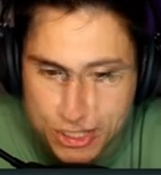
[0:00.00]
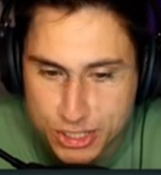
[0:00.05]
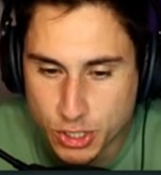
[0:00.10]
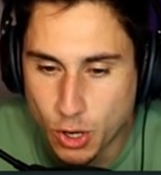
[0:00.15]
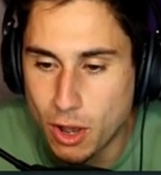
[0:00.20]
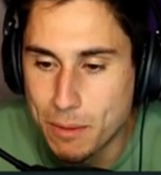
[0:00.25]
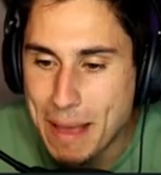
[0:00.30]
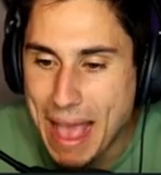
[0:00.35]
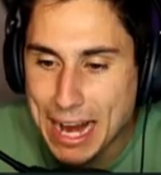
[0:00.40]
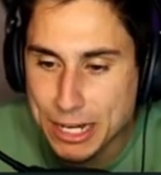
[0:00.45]

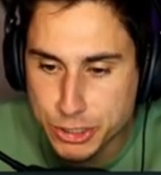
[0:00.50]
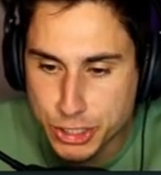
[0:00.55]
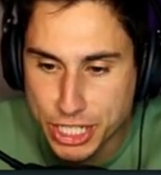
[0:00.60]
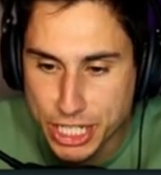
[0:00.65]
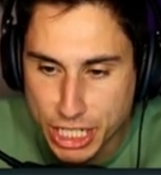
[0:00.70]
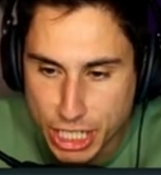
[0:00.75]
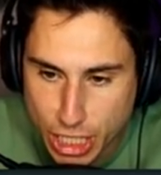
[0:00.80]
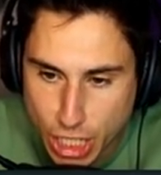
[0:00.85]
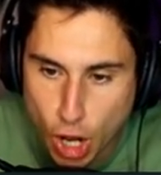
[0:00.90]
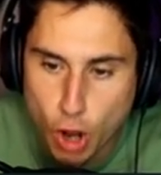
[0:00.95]
So I'm actually
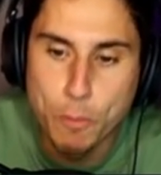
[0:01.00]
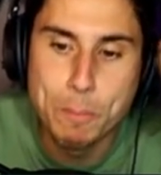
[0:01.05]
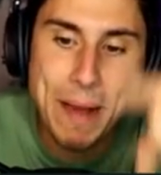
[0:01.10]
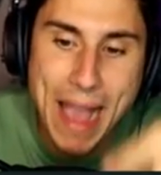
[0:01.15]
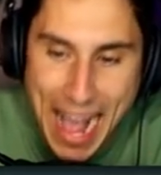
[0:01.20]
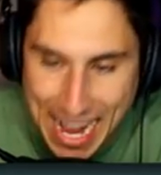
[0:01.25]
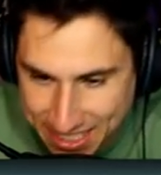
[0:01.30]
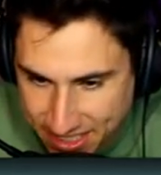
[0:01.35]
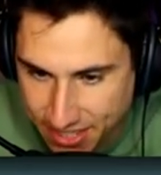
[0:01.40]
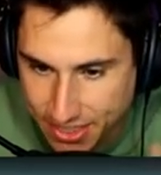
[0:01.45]
going to go
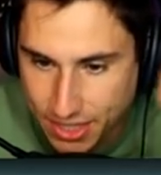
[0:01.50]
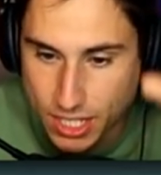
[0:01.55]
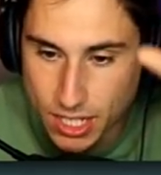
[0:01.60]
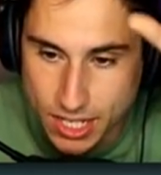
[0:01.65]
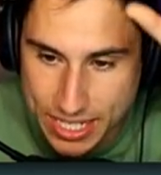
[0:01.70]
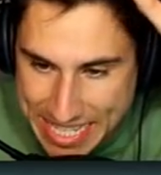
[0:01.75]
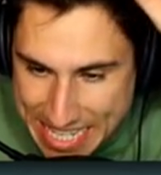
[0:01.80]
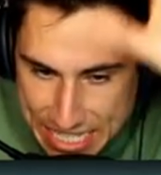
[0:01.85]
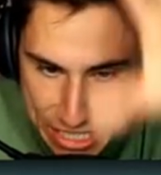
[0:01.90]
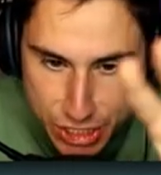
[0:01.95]
back to
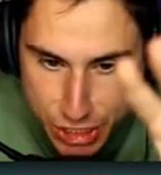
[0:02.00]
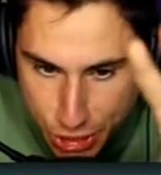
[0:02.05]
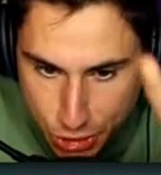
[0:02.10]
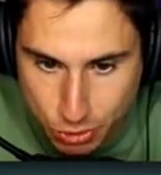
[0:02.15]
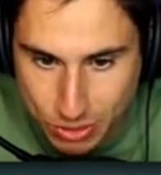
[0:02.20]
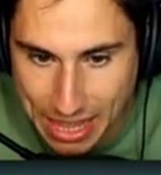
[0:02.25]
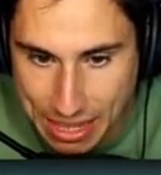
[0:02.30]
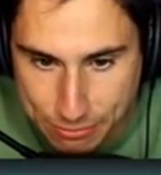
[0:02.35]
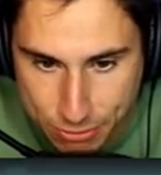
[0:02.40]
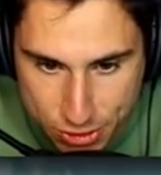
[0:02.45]
the
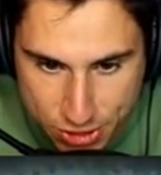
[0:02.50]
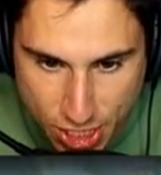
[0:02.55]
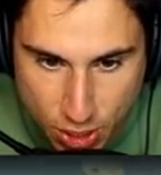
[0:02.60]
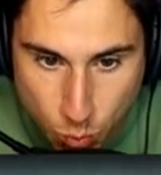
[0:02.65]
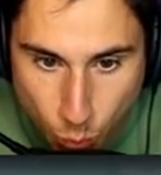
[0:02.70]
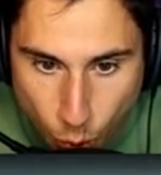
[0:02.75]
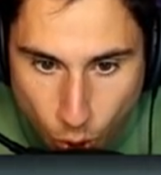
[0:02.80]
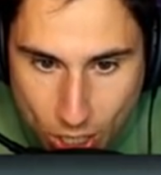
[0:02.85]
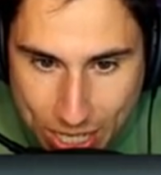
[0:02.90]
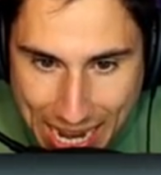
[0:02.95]
easier levels
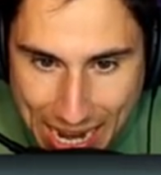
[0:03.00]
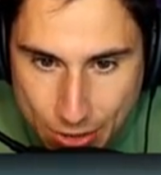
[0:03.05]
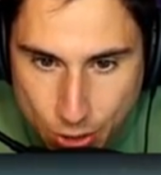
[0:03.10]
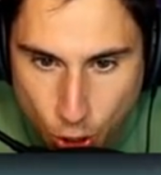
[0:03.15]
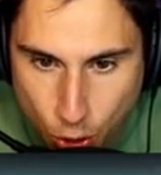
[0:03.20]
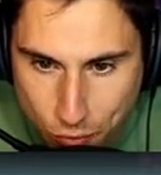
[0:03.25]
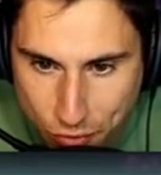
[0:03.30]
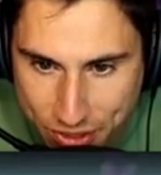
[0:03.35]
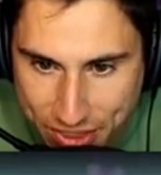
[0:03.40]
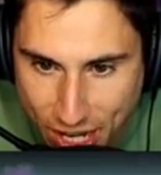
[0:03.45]
and work out
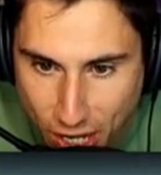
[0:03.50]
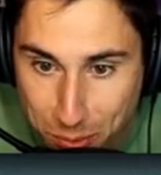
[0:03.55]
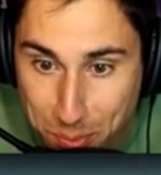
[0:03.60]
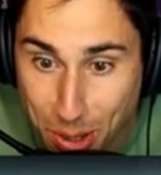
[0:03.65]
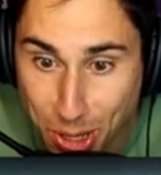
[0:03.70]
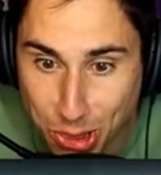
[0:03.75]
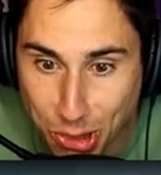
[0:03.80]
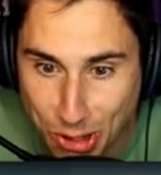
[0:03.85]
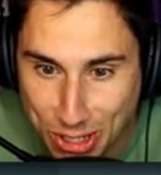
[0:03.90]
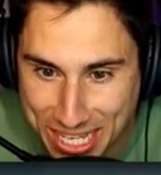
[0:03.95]
over there,
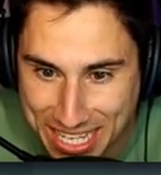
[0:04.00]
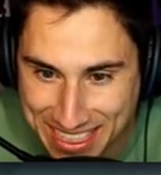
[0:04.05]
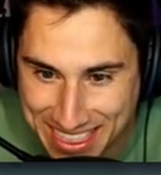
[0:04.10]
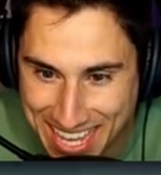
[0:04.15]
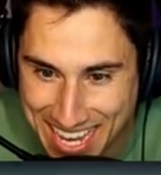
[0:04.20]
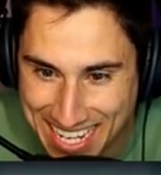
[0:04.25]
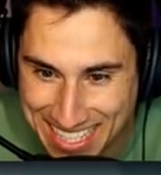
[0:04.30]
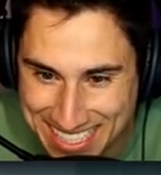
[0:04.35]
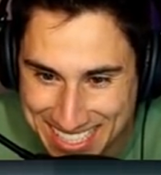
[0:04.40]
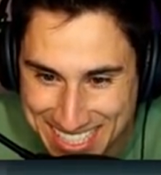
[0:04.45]
but look at
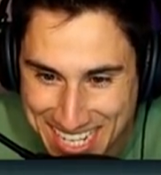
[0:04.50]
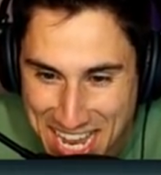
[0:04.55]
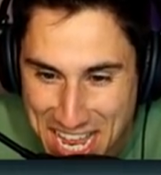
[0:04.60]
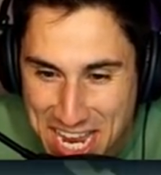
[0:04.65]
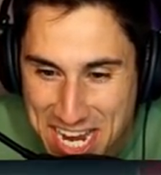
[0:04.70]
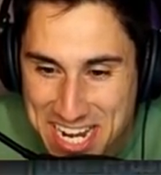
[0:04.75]
this.